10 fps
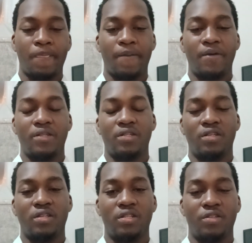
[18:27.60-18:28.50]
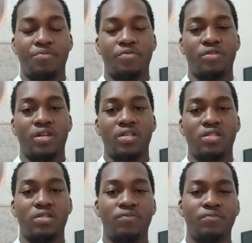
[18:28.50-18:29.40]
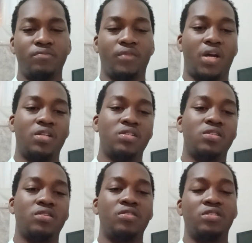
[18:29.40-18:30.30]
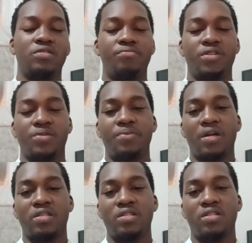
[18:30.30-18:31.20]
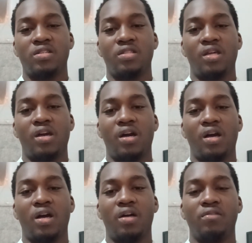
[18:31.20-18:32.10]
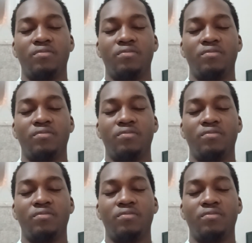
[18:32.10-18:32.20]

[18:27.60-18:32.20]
in the booklet. And these security best practices, they are